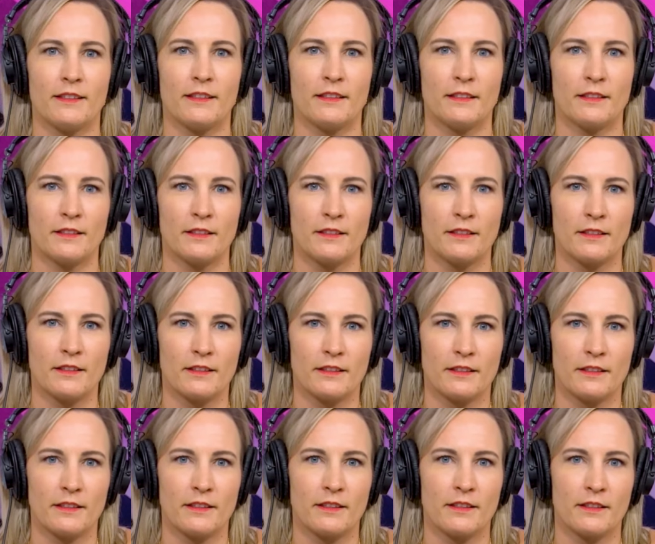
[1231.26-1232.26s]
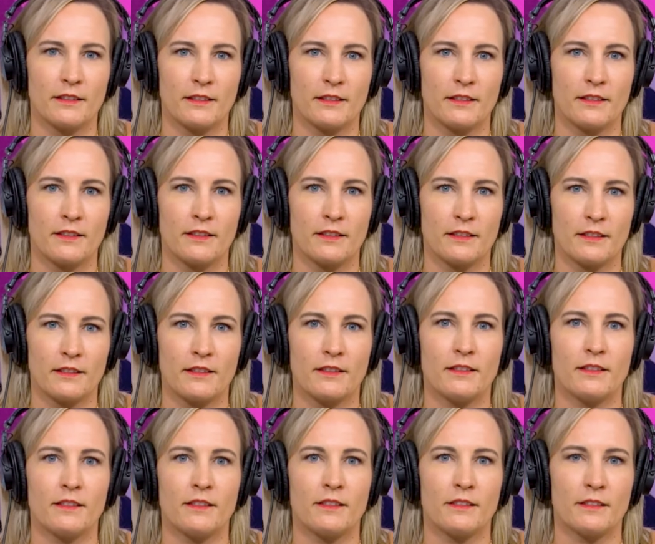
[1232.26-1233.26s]

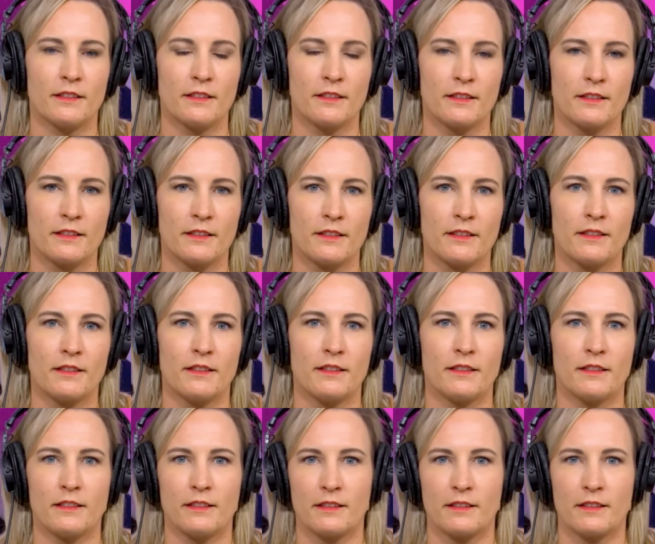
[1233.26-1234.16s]
No words are spoken by the person on screen.